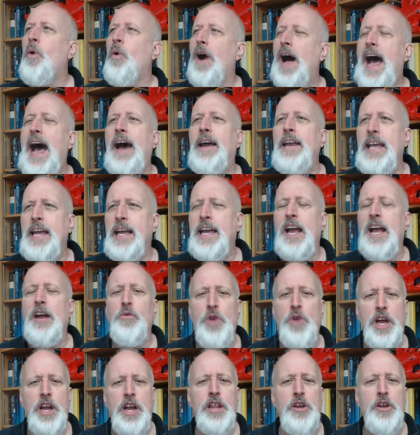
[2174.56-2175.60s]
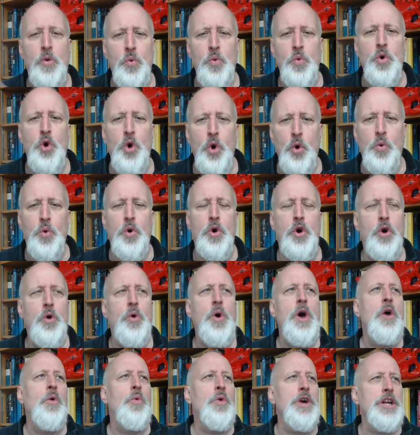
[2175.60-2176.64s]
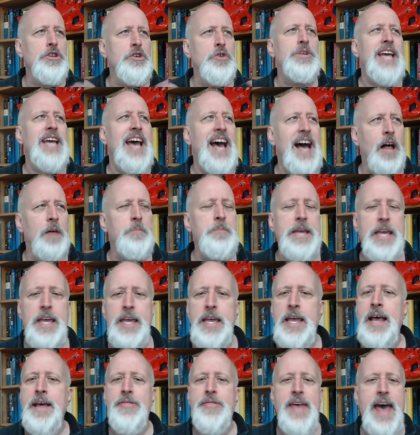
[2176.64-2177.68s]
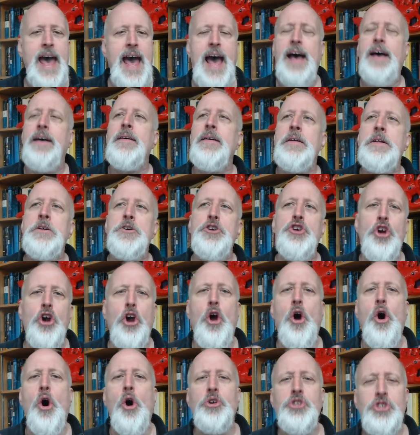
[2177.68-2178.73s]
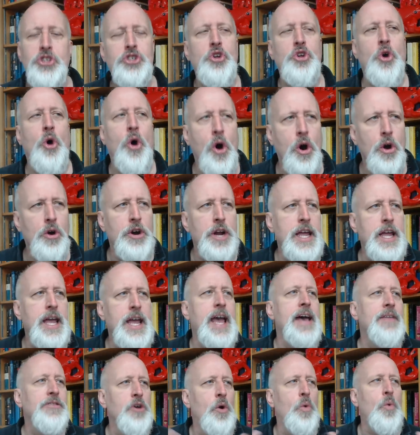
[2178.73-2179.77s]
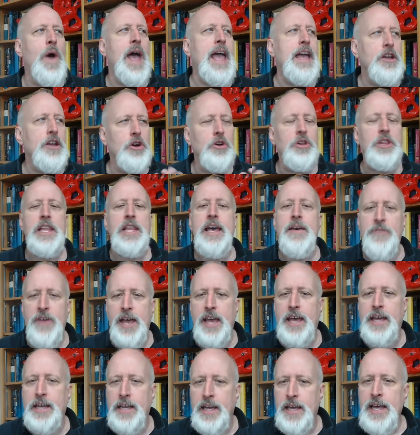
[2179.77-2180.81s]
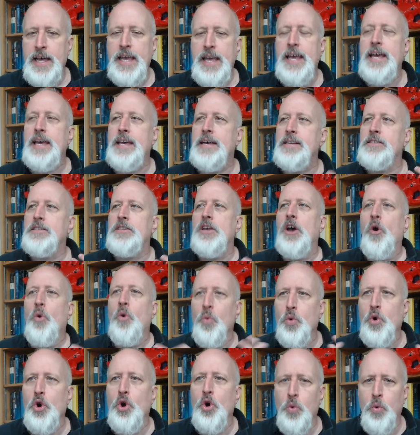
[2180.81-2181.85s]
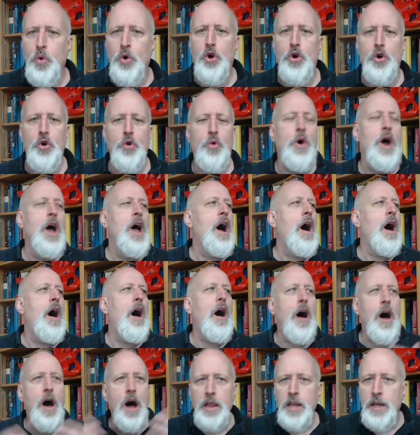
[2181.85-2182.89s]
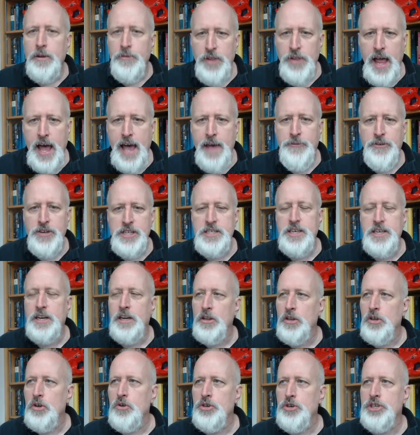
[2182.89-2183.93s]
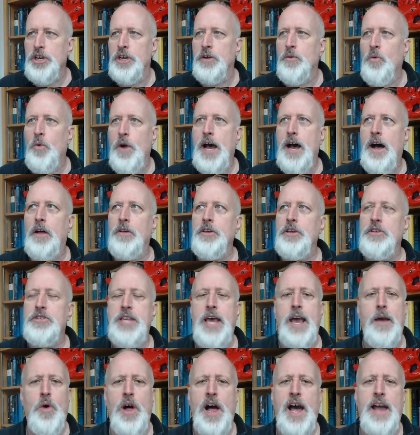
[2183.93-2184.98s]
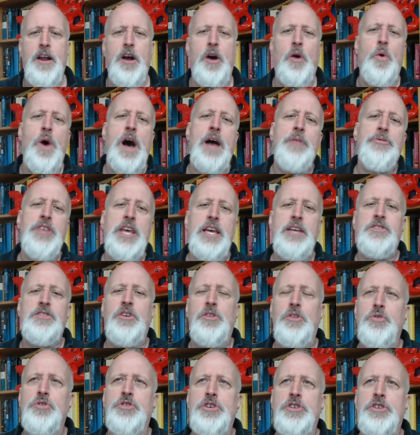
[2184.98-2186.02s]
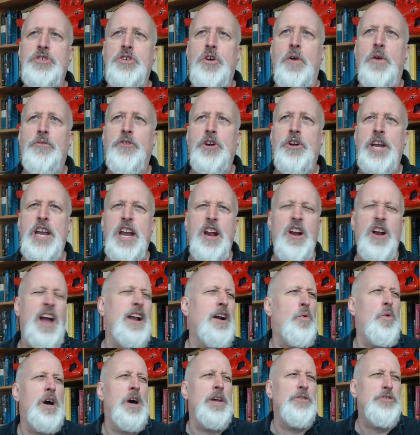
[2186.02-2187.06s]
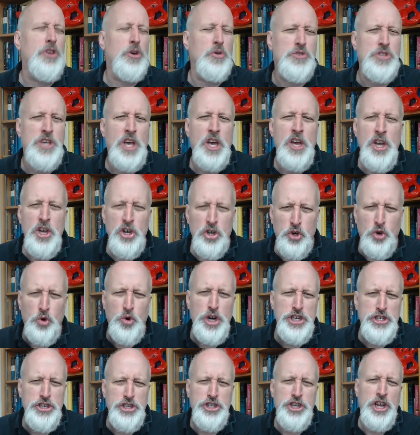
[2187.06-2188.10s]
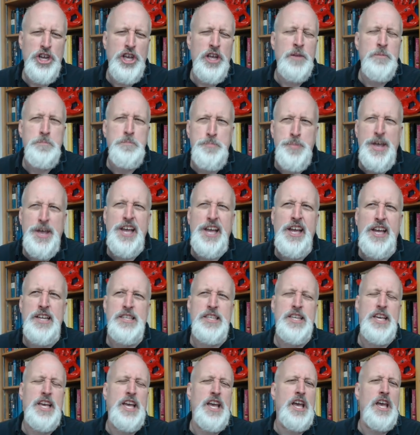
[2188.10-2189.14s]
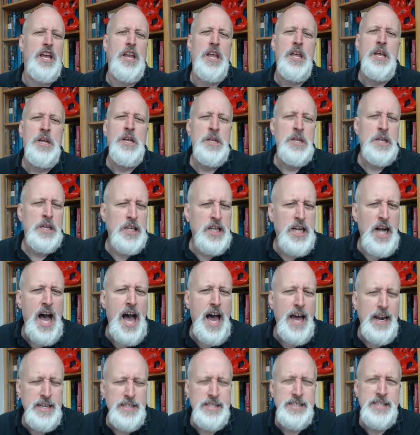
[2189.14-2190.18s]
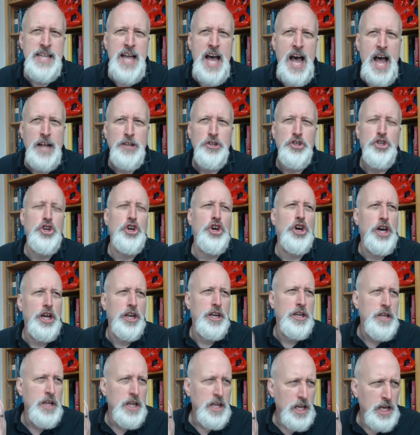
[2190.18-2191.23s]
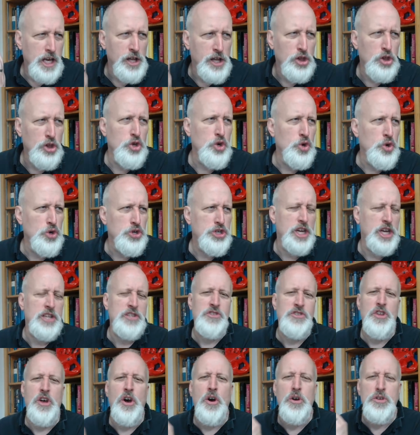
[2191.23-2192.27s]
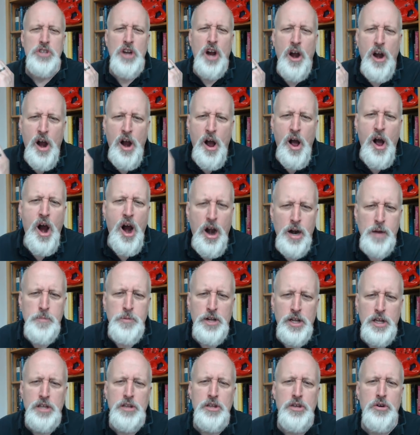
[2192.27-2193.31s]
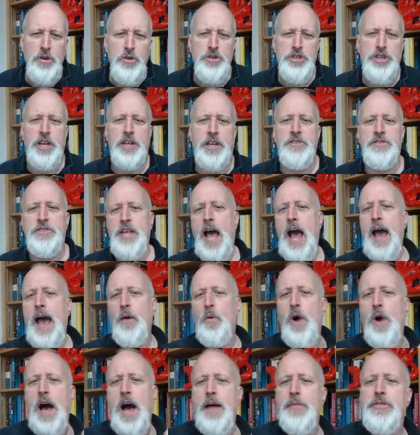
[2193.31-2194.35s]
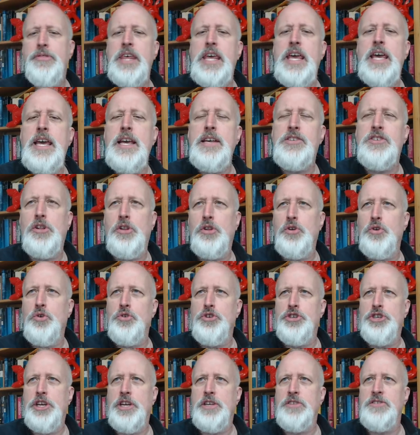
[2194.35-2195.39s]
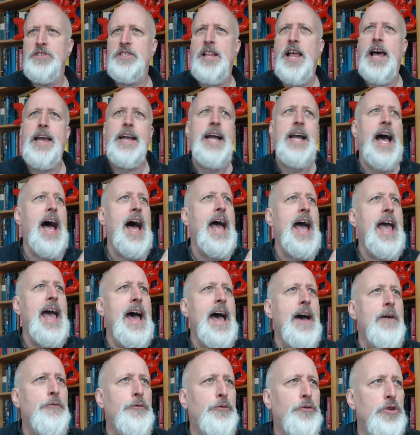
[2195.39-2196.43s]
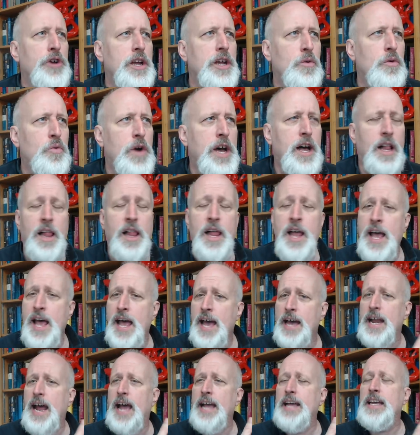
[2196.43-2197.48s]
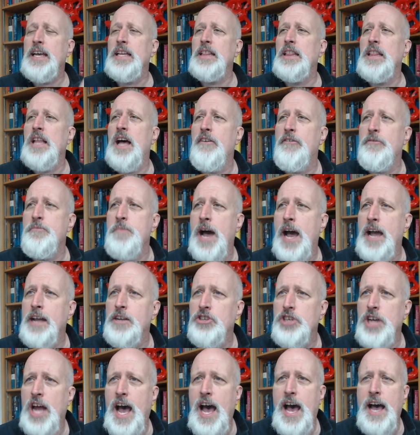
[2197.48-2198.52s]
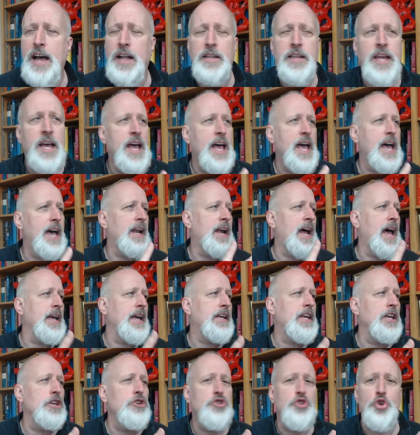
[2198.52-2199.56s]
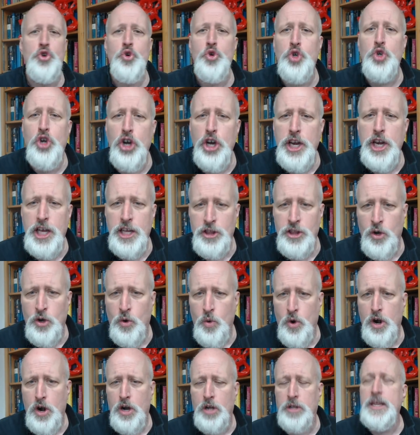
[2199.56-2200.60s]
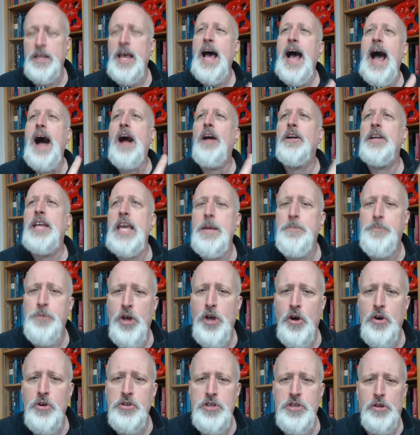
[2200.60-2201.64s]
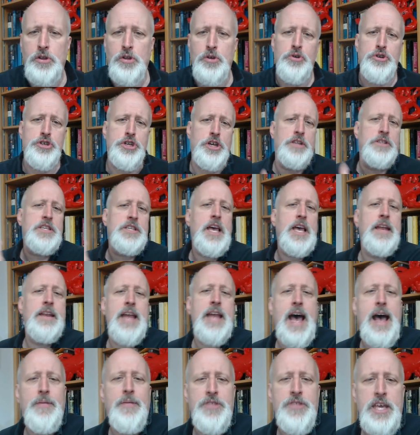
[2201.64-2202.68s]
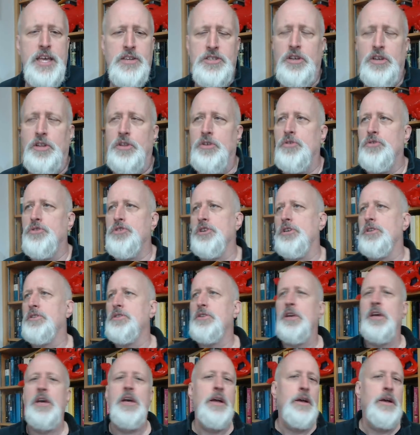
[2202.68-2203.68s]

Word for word: Well, how do you get rid of the woo-woo when you tell me that your whole story and the way you're living is woo-woo? All of life is an illusion. Well, you say, well, I don't want these illusions over here. I don't want those Christian, bigoted, God is not good illusions. Those are horrible illusions. I want these illusions, like I have free will, and I can love my child, and I can do good in the world. I'll keep those illusions and not these illusions.